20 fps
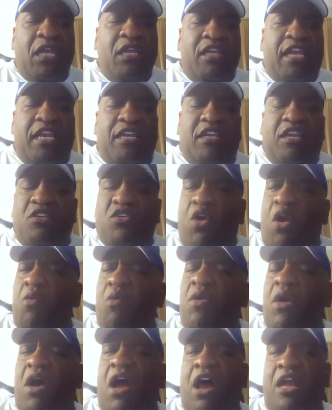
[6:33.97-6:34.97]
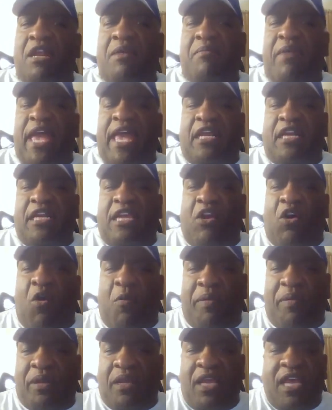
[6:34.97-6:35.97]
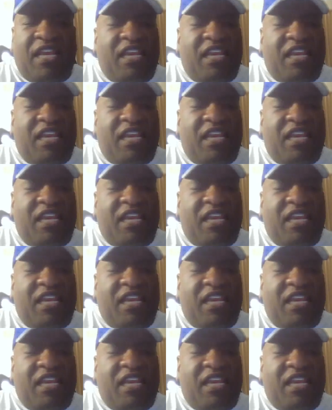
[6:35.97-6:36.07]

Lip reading: then the door will automatically open.